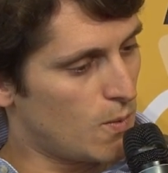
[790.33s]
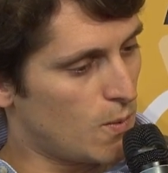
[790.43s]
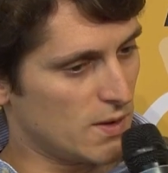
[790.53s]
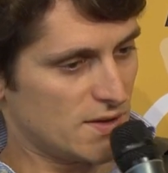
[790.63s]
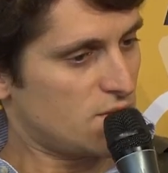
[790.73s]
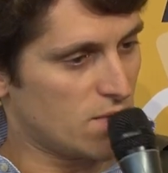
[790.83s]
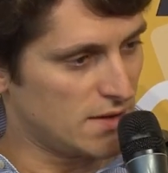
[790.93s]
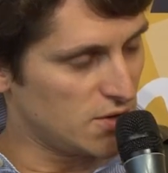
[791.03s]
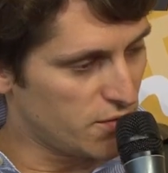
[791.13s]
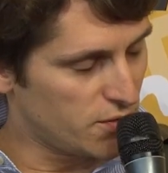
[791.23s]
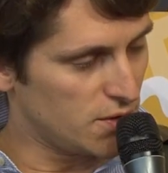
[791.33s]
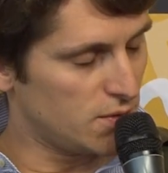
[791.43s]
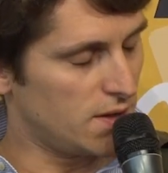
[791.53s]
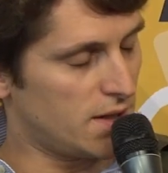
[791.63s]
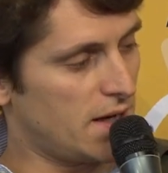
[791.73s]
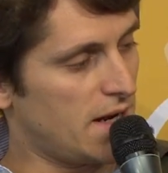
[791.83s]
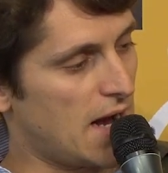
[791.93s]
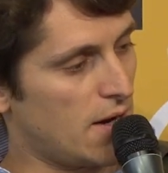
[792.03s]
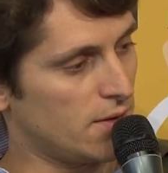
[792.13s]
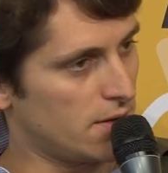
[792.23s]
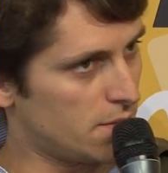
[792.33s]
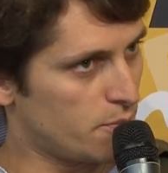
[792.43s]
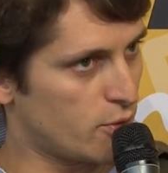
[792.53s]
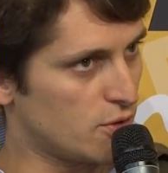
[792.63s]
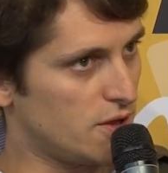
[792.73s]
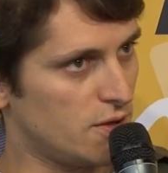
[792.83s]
What's the strategy for you there, and how you're approaching